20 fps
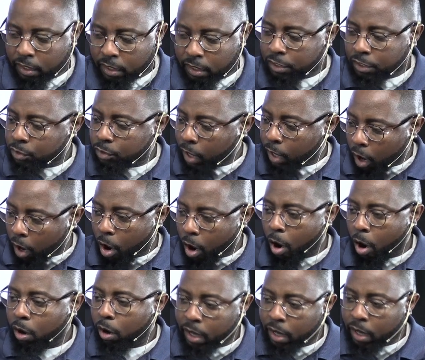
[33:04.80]
unless you got
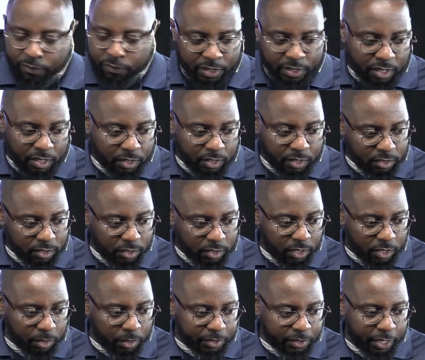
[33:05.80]
hard evidence,
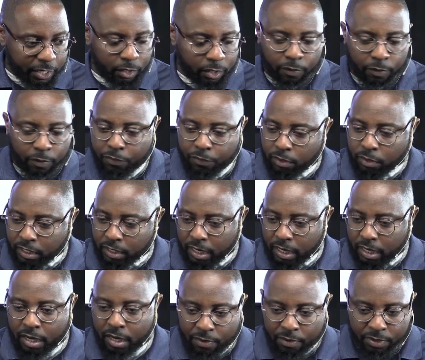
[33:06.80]
you know what I'm saying, or
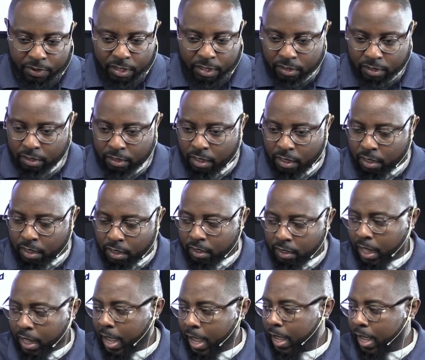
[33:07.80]
firsthand evidence
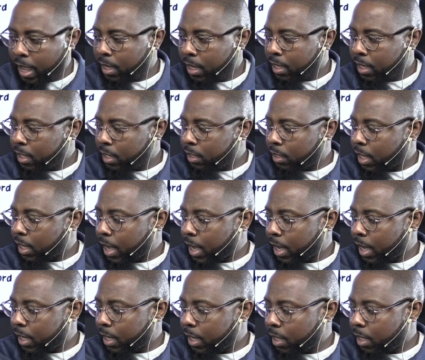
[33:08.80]
that
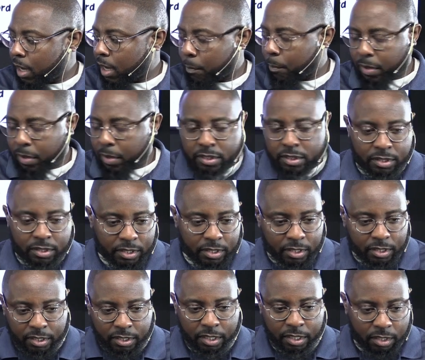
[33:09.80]
that a person
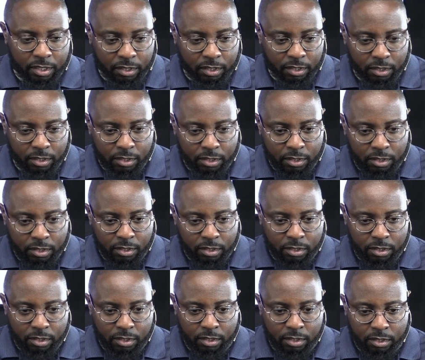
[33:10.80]
is a sinner.
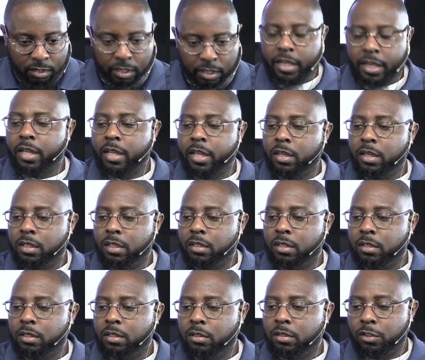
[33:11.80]
Then
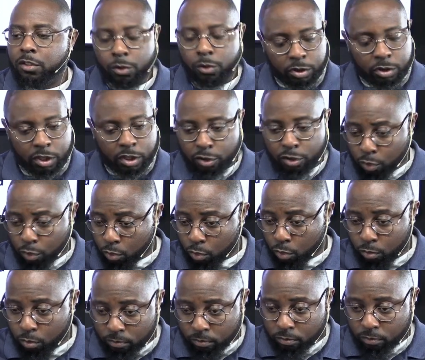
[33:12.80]
you should
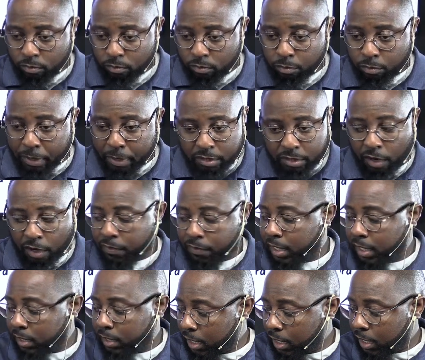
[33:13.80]
assume, based off
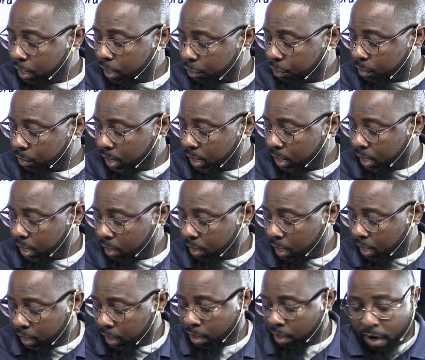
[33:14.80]
of anything that you're
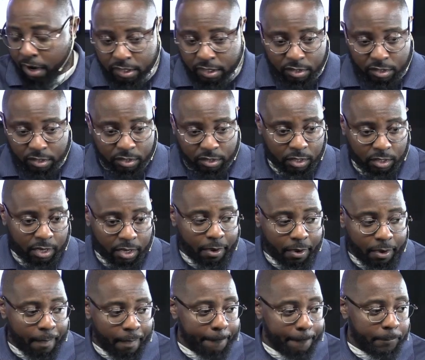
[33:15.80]
seeing, that they righteous.
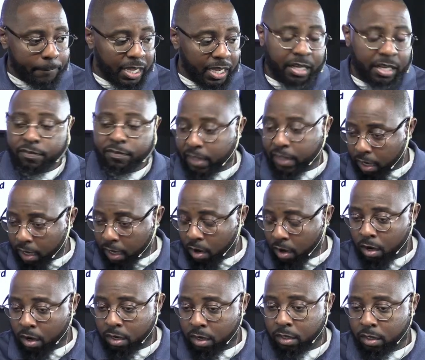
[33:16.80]
And if they
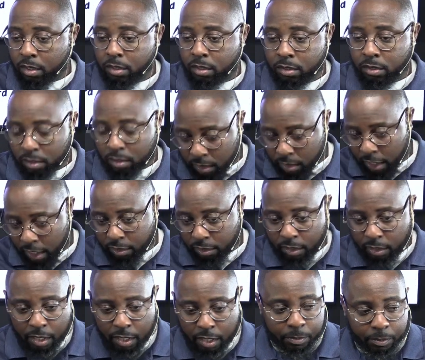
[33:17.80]
are, then that's
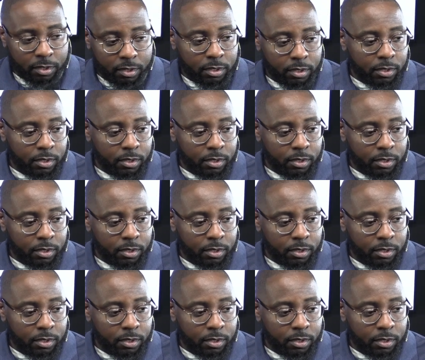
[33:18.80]
your neighbor.